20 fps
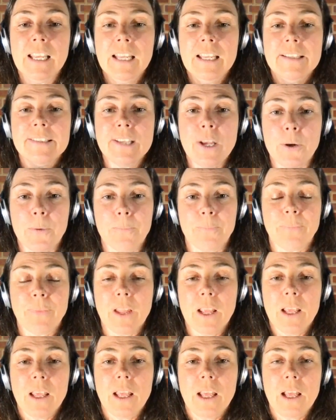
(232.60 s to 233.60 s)
So
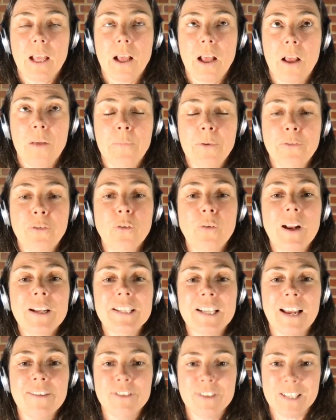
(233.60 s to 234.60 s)
before I
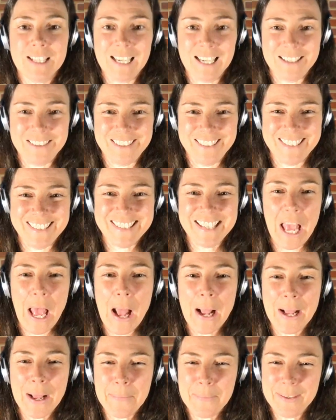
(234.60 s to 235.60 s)
dive into the glitches,
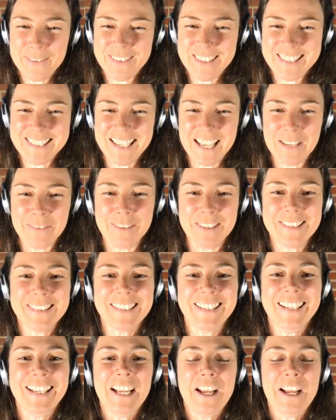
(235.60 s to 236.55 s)
a couple of disclaimers.